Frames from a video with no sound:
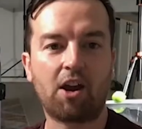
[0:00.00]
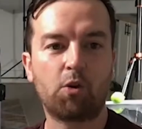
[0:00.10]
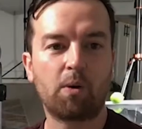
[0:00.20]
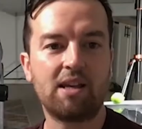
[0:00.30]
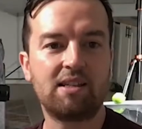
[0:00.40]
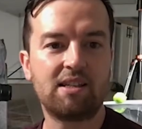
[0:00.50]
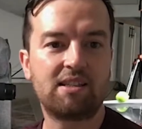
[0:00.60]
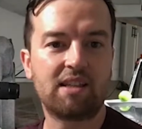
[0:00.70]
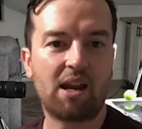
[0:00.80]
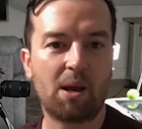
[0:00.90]
crazy
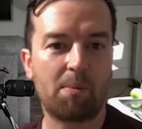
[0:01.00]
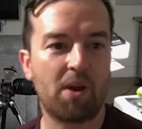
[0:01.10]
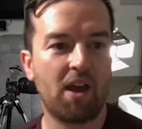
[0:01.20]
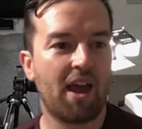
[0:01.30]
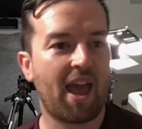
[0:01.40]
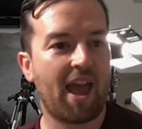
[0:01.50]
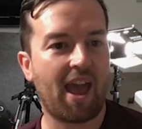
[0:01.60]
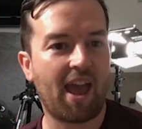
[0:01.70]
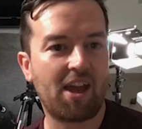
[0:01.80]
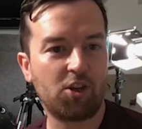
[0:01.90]
setup
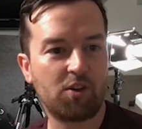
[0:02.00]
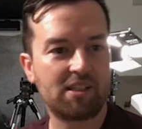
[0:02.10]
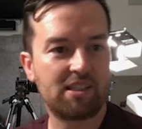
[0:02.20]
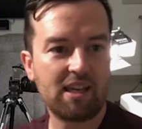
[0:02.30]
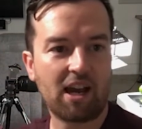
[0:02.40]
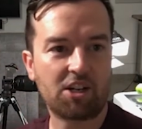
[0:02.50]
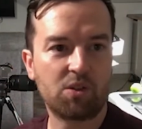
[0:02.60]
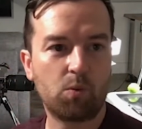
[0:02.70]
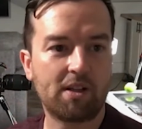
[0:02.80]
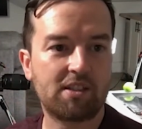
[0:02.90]
and you can see
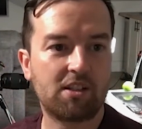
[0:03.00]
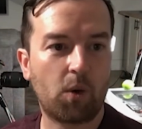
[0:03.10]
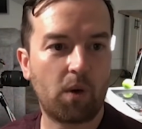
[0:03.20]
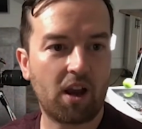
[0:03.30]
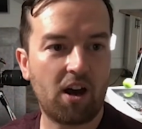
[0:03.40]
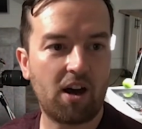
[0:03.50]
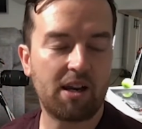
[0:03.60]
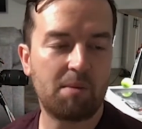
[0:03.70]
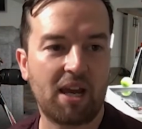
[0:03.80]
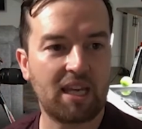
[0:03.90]
actually what's going on
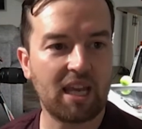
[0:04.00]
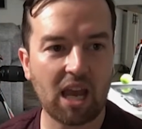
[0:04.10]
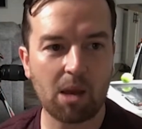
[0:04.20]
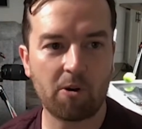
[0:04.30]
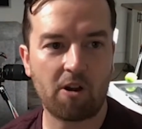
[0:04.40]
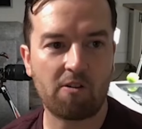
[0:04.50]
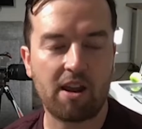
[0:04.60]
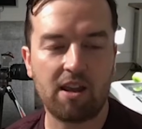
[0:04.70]
in my camera right